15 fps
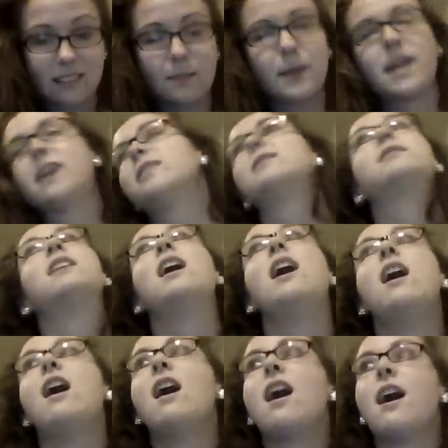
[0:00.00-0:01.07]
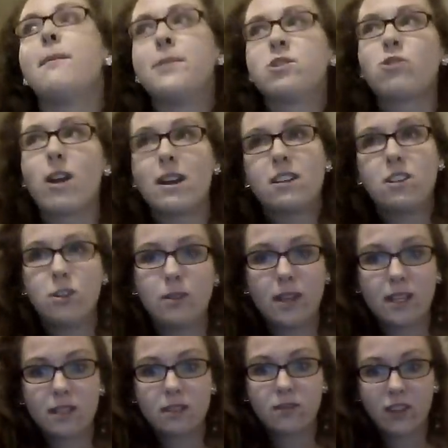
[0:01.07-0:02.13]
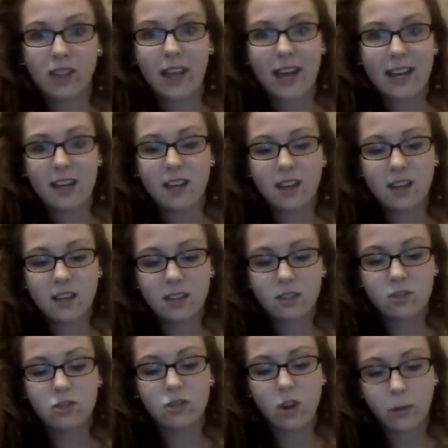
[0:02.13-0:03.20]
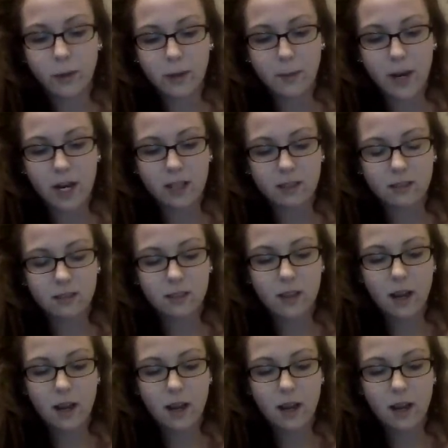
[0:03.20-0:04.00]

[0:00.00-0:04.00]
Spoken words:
because I've been trying to do this for like so many months.